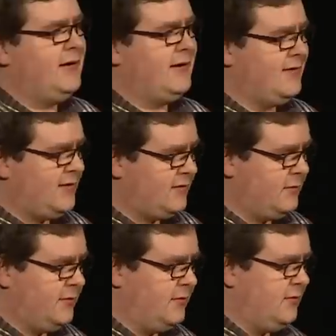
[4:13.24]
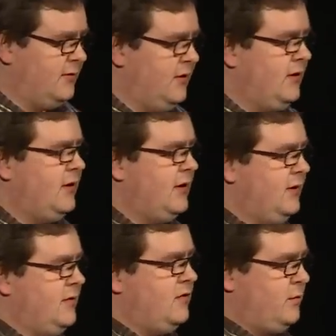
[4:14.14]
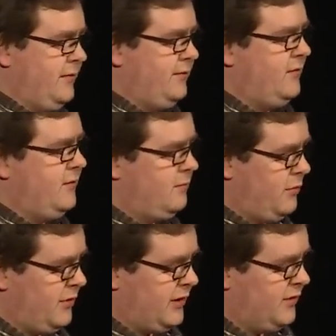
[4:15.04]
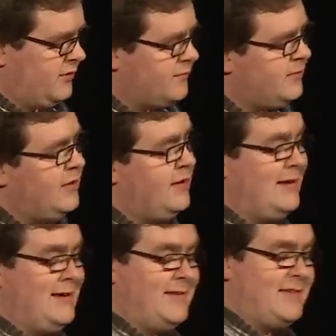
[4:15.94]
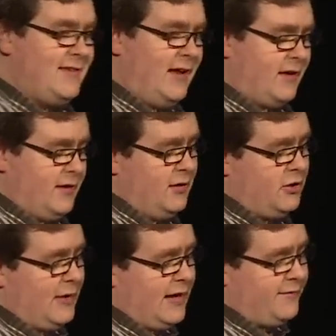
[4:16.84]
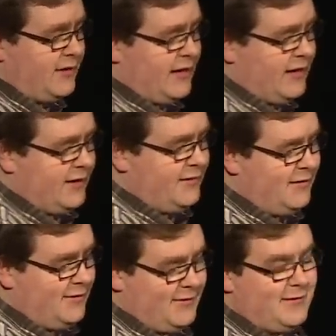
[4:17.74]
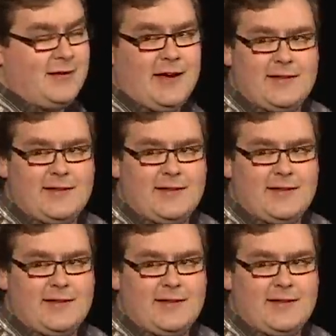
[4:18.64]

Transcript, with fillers: accessible in Swift protocols. Instead, you have to add, yeah,